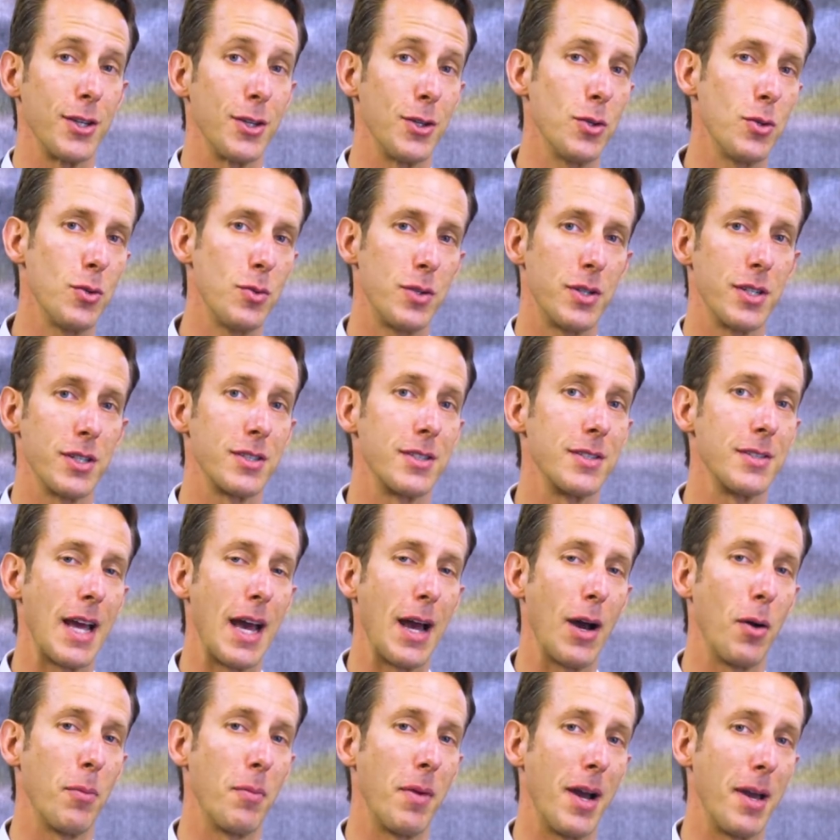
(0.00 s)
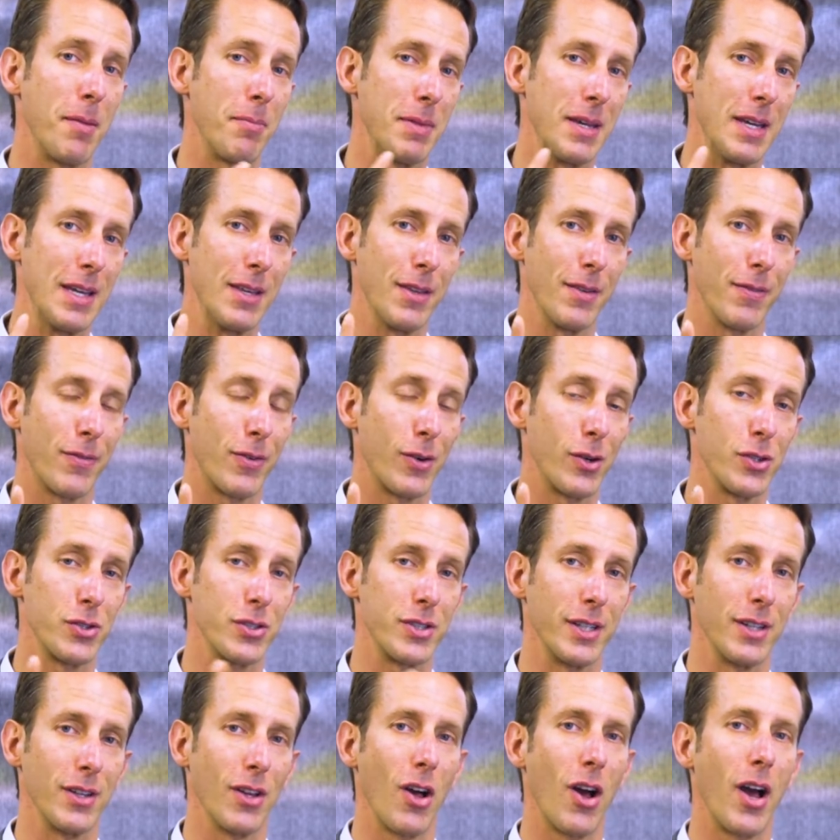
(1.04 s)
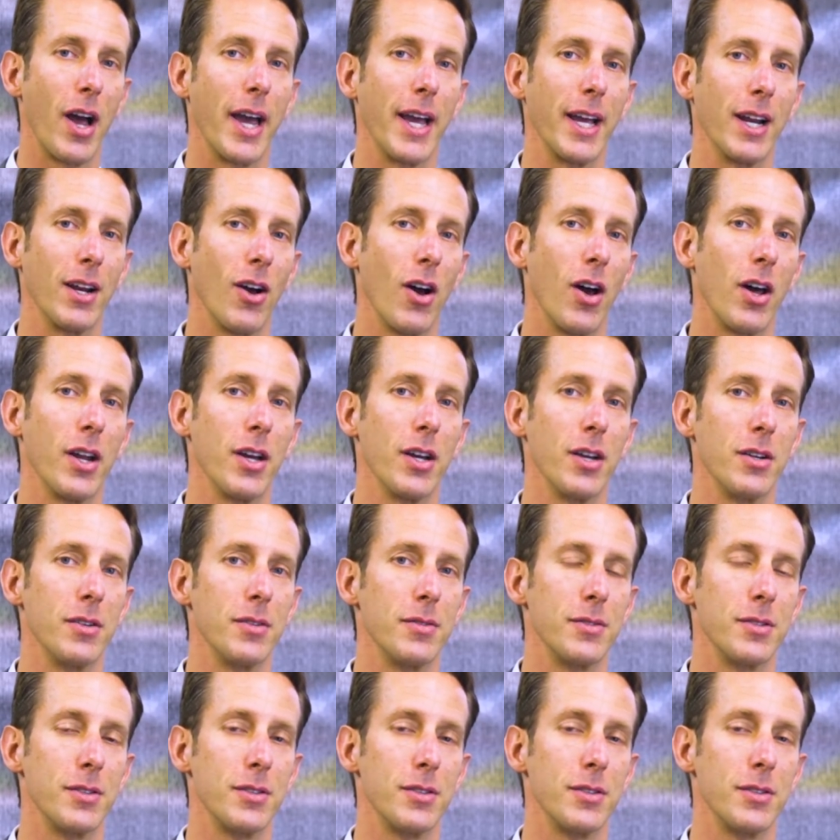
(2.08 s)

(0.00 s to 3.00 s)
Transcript: You just now might be the first in line on a